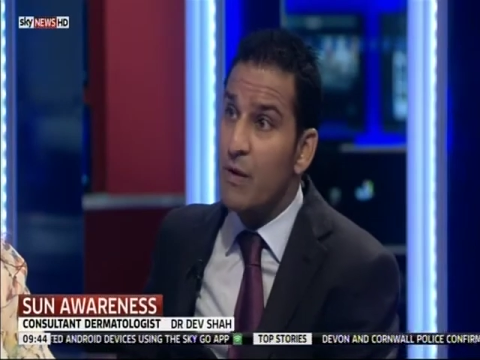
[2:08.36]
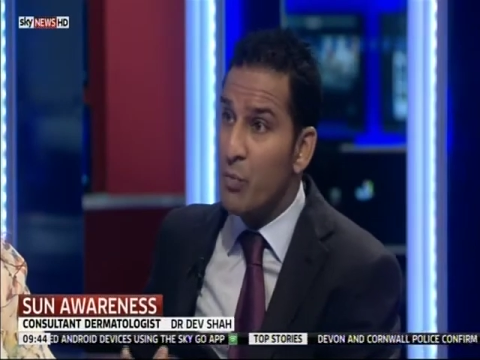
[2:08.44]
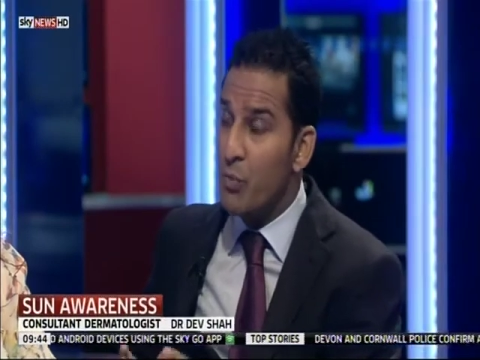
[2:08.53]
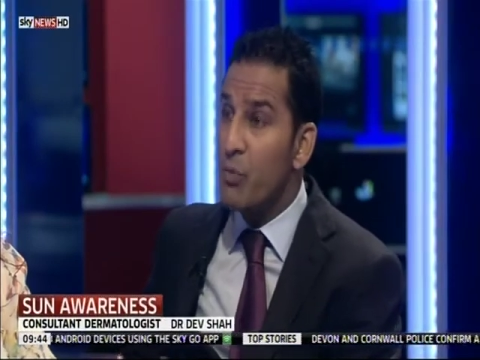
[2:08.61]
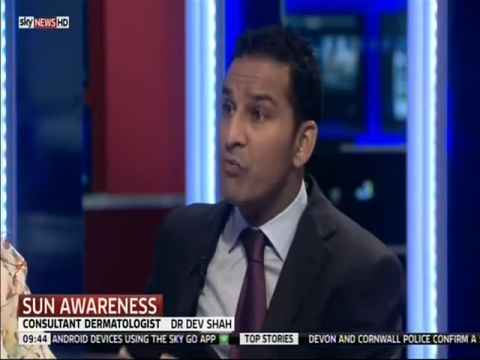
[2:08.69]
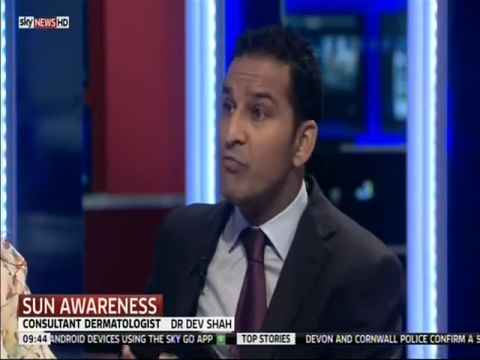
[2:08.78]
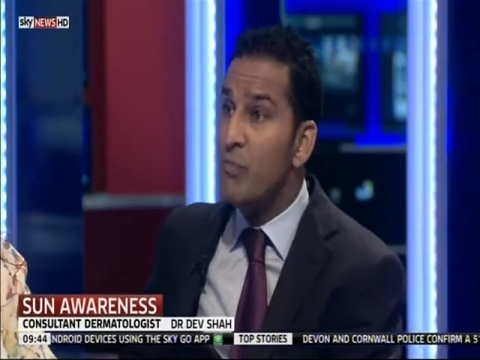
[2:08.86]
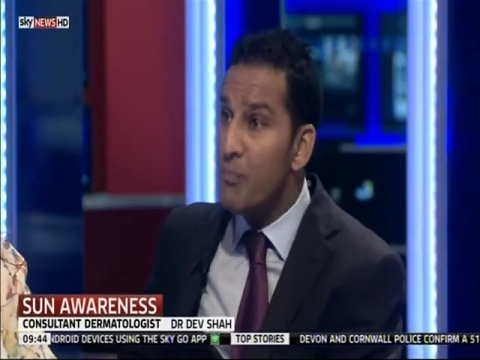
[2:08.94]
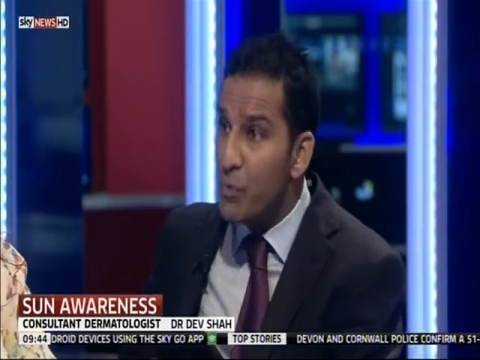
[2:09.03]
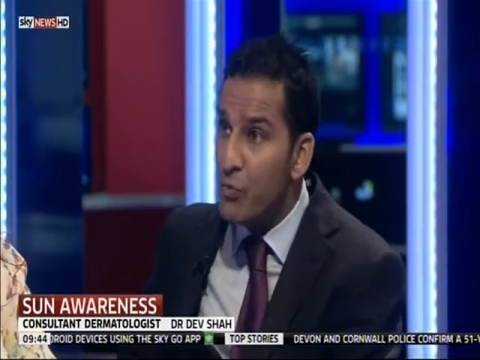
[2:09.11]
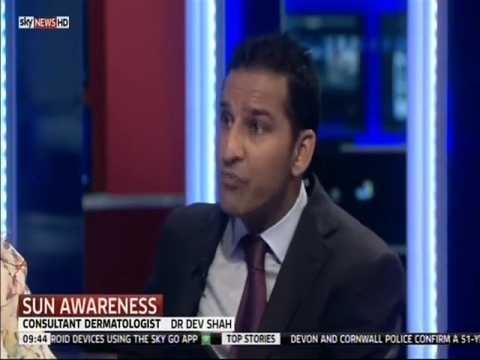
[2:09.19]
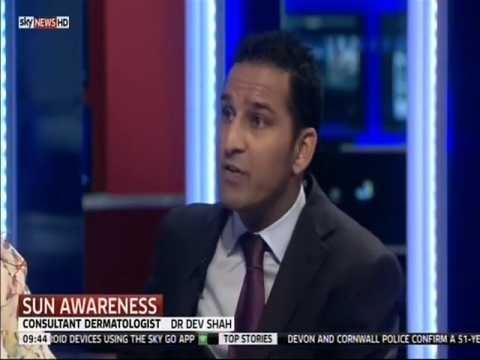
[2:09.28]
and we will
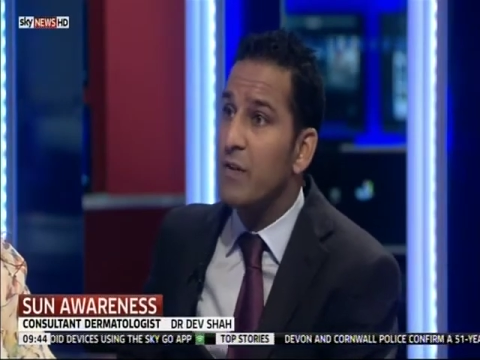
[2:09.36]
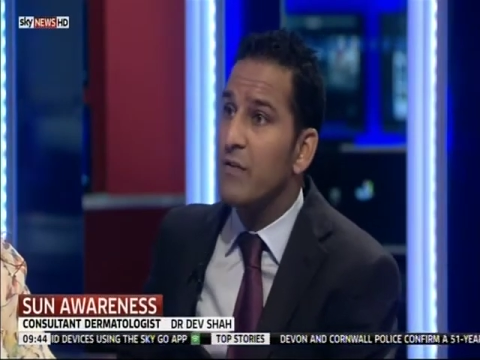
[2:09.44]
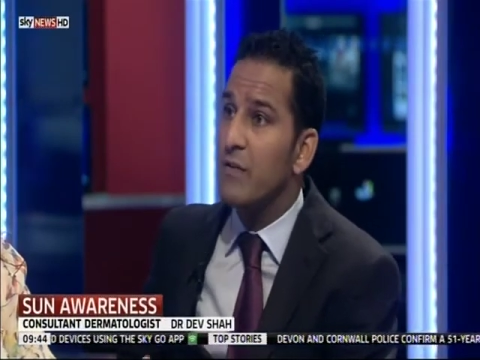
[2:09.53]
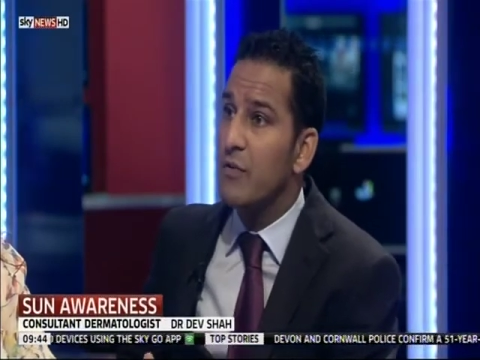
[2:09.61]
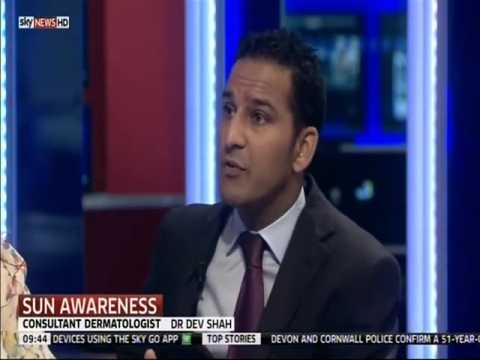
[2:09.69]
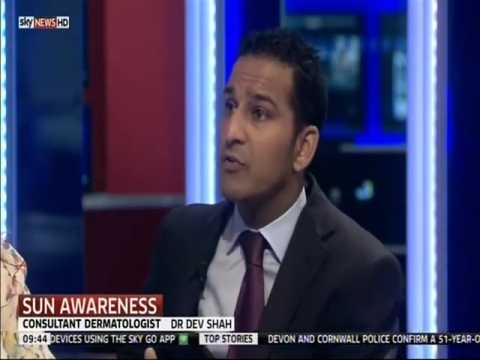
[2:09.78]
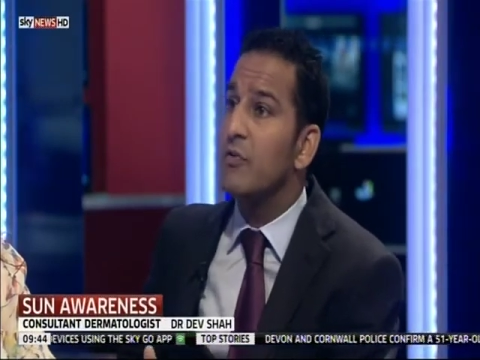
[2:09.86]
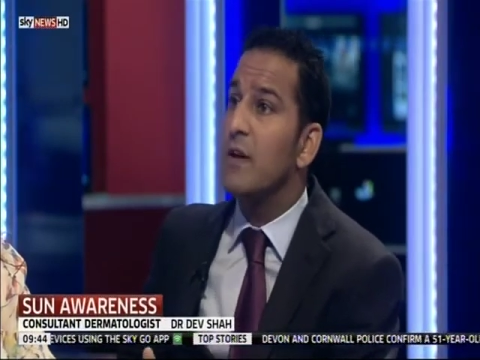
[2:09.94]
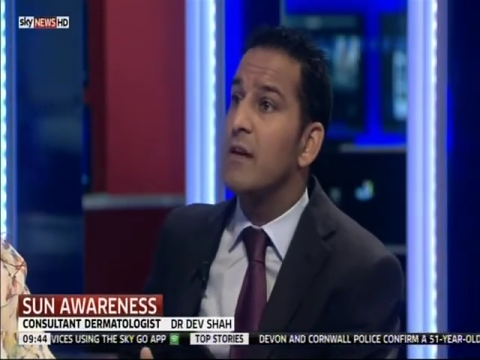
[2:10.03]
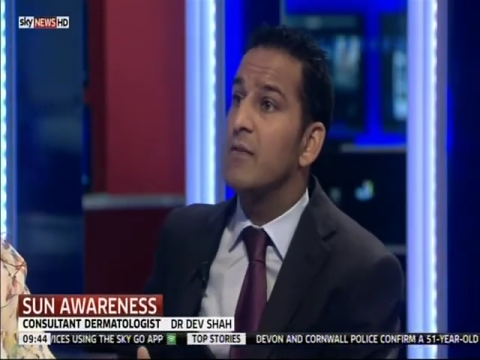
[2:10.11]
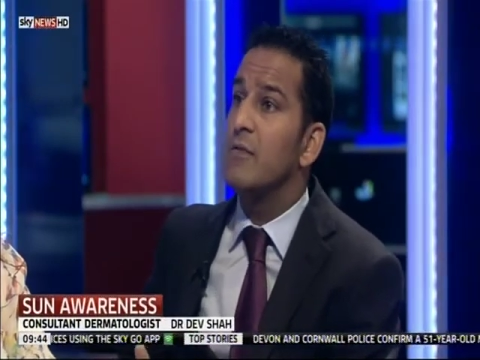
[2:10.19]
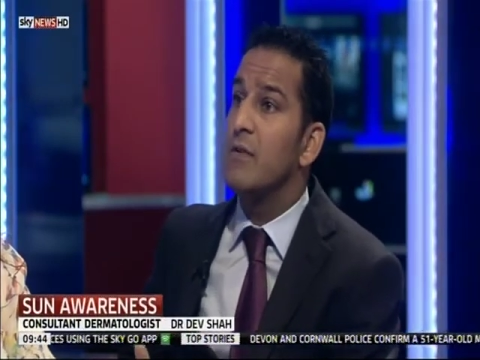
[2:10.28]
remove it and look
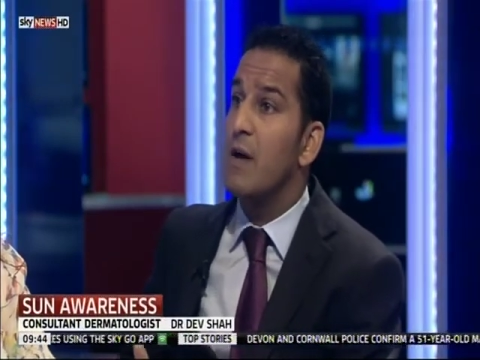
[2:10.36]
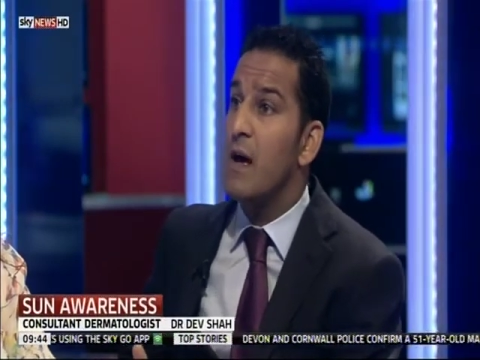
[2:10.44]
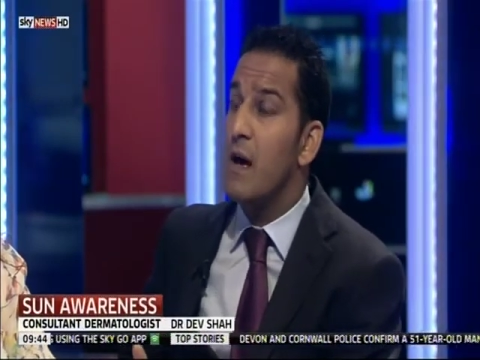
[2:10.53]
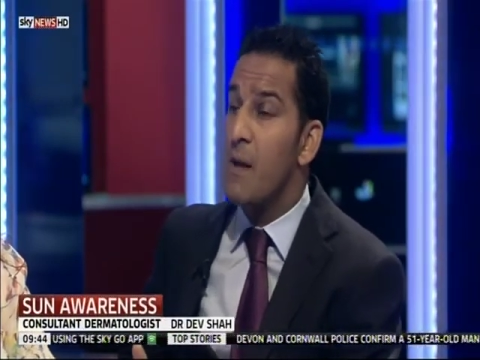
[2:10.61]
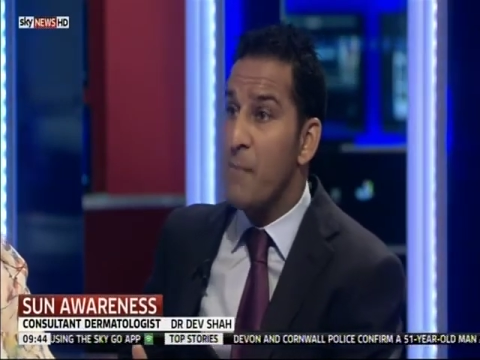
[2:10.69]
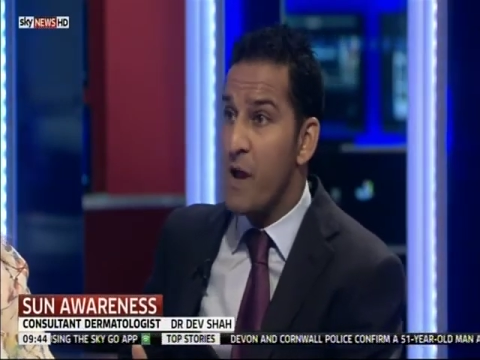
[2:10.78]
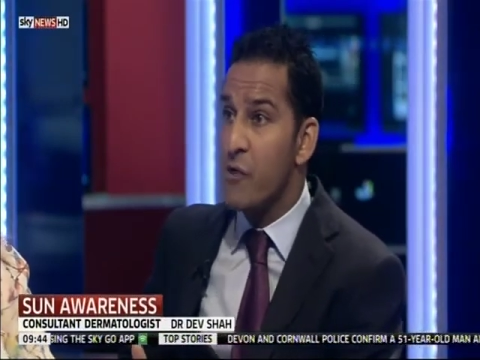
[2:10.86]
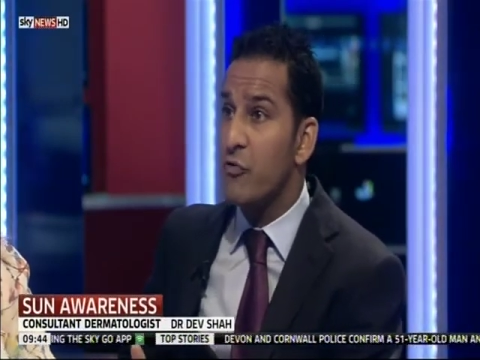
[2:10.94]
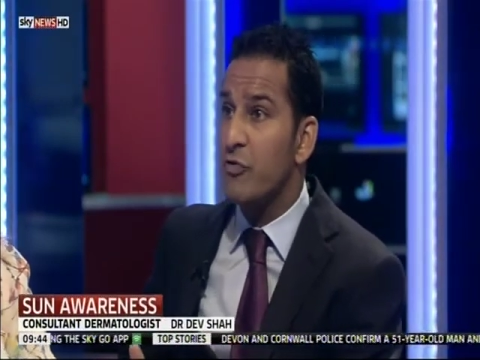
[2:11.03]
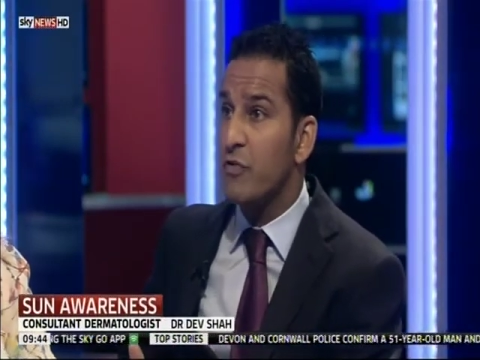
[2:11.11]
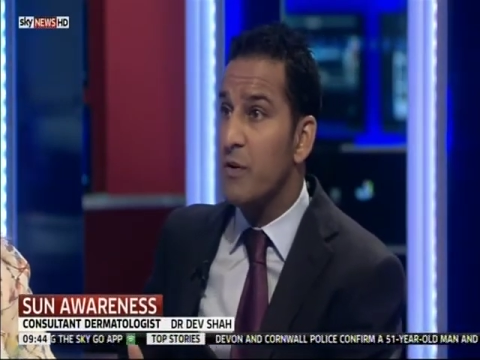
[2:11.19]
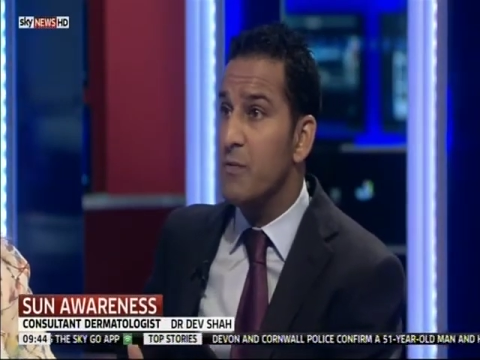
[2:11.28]
down a
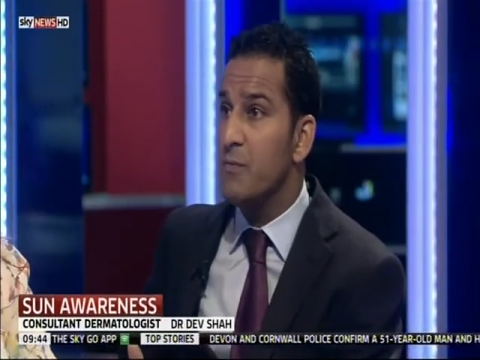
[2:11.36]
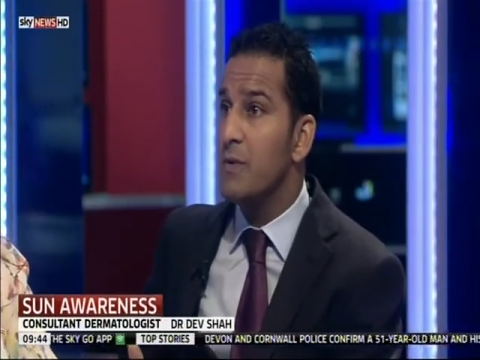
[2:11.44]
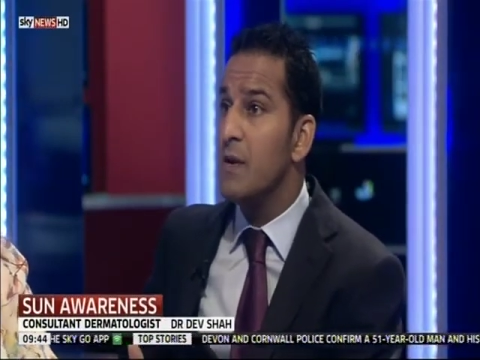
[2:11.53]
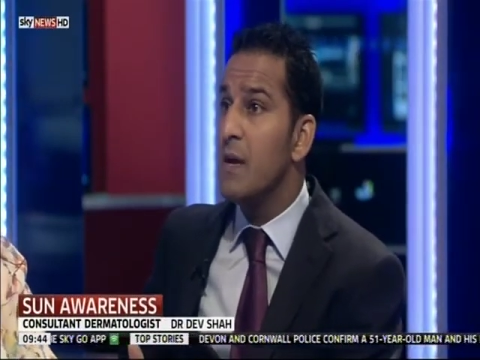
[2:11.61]
microscope